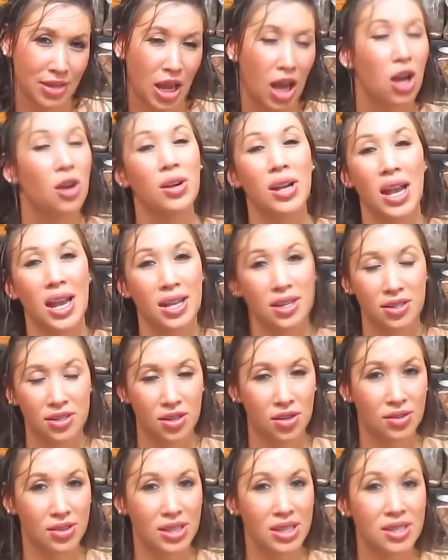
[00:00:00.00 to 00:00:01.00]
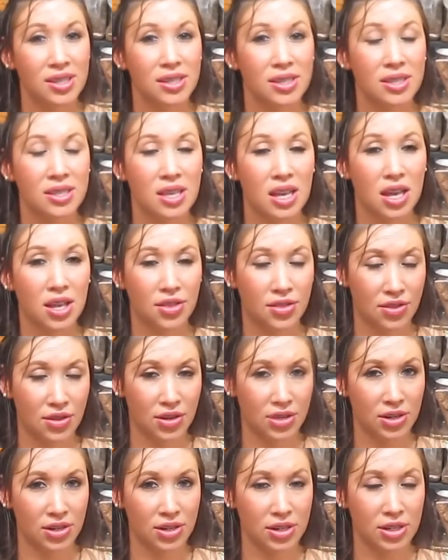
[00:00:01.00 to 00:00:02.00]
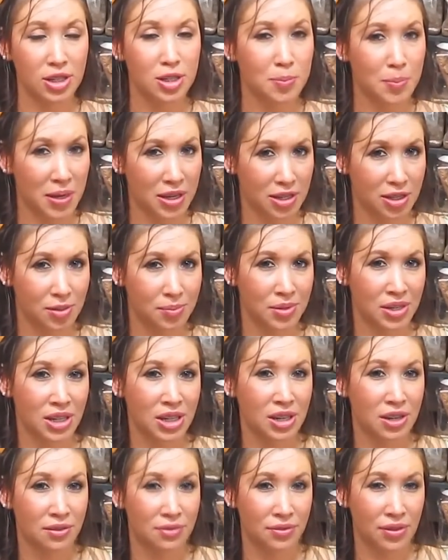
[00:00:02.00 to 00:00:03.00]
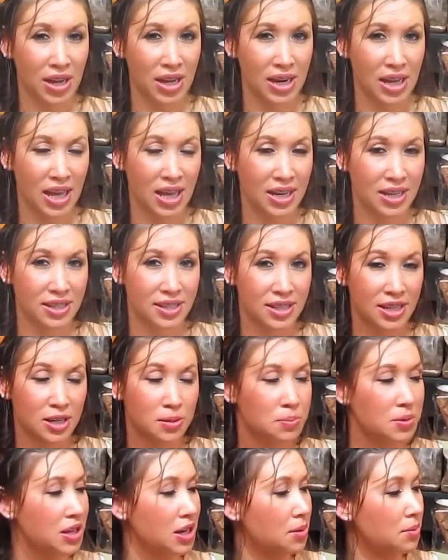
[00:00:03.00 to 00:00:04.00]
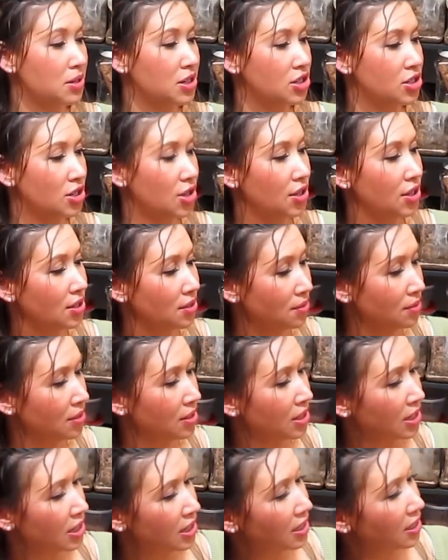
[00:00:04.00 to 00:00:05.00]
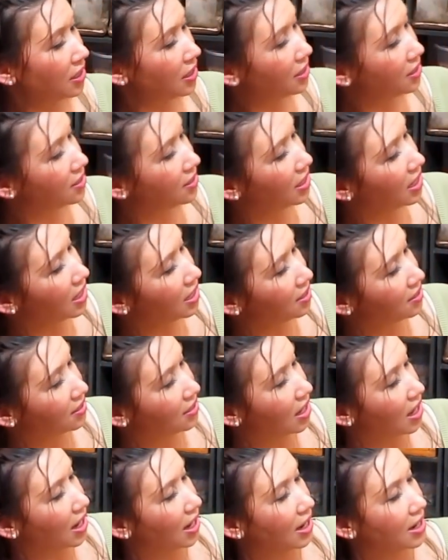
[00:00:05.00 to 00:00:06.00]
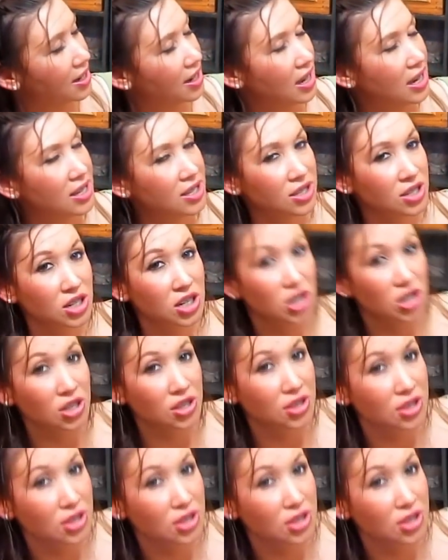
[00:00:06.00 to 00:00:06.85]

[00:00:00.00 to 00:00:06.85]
Okay, so this is the third specimen of red-headed centipede I'm going to show you. You can see it's got a nice girth